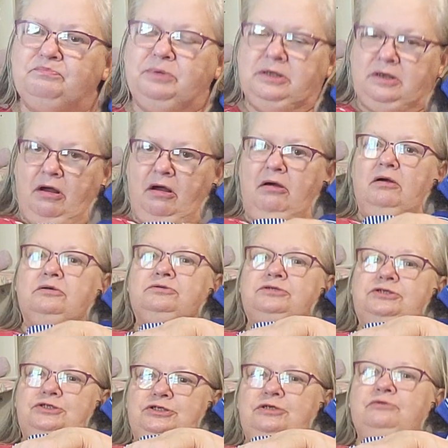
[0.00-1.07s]

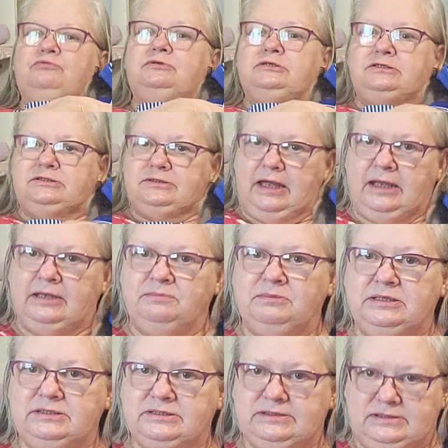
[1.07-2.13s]
because she was
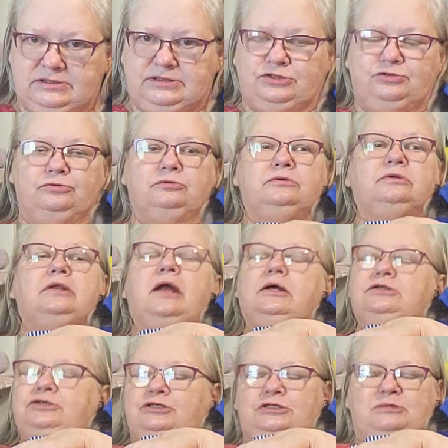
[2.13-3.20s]
Amy's sister,
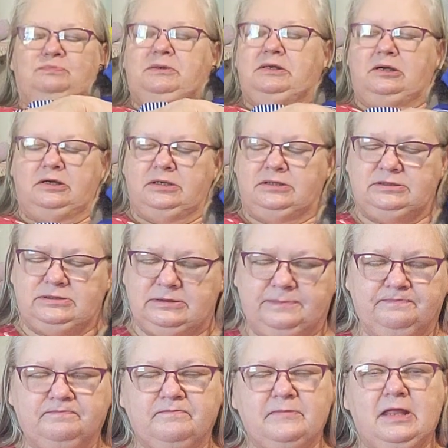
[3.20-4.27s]
not just because,
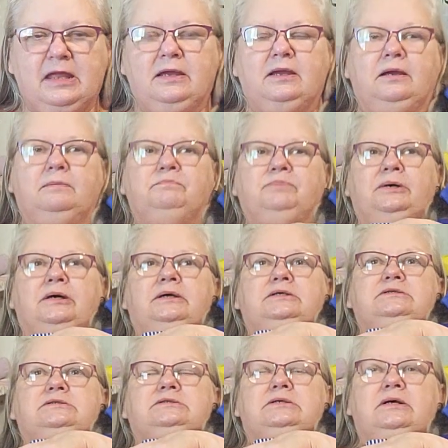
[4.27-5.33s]

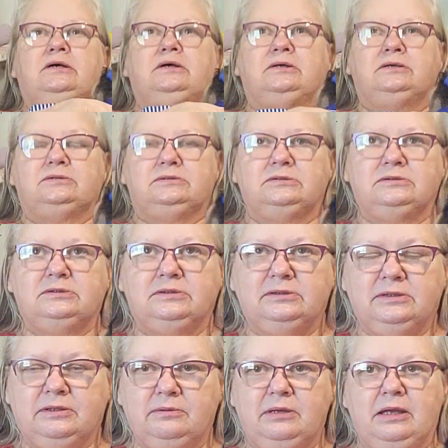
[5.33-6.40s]
but, um,
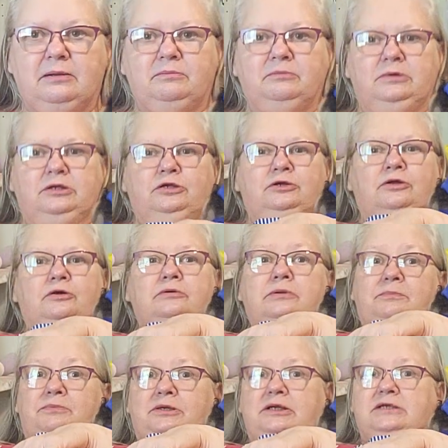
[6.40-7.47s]
you know,
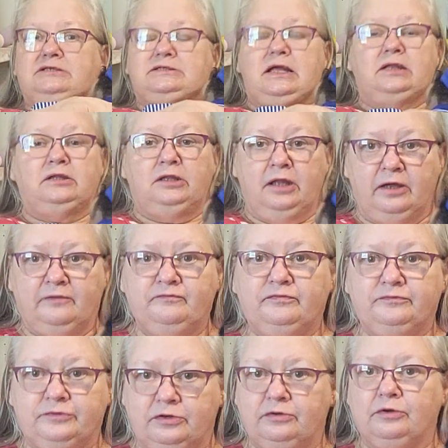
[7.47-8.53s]
and because I
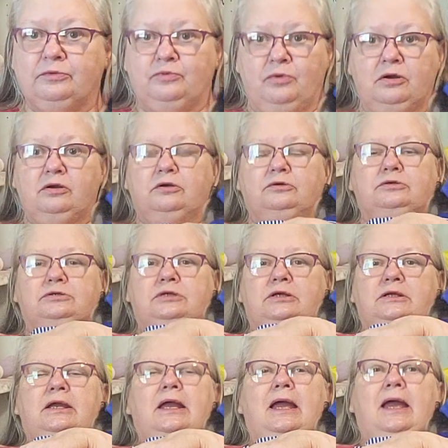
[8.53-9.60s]
loved her work.
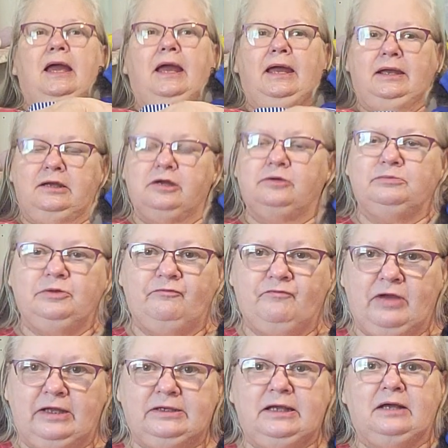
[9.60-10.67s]
And come to
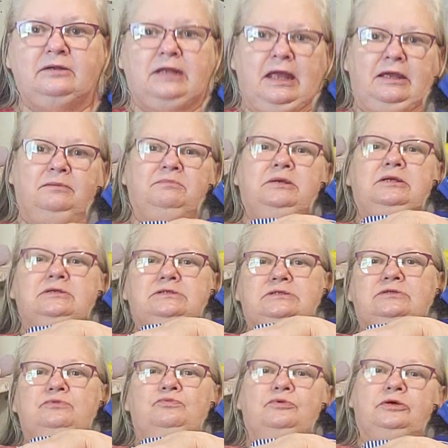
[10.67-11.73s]
find out, Amy
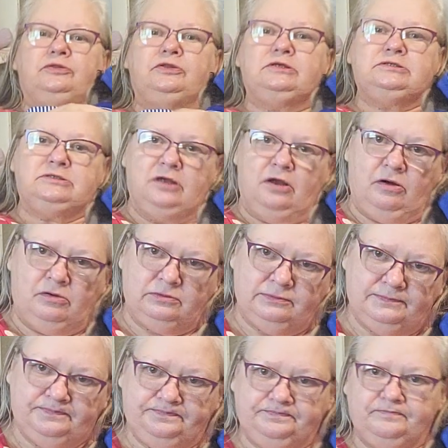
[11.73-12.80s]
is the one that taught,
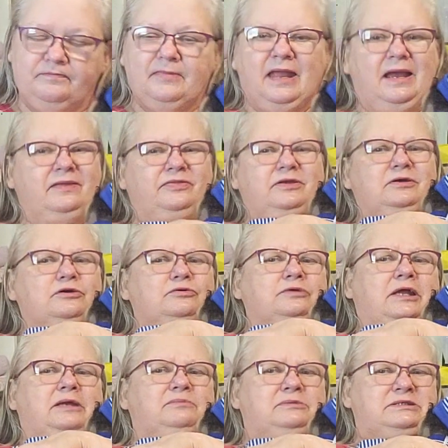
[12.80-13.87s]
I think her
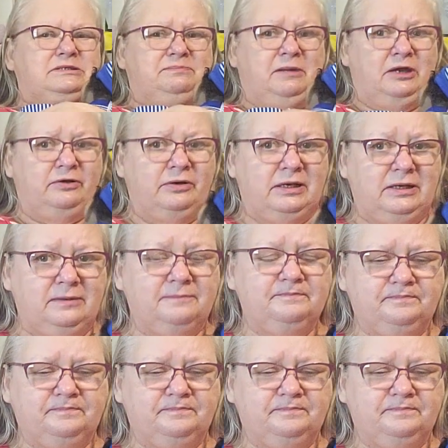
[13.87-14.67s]
name is Mary.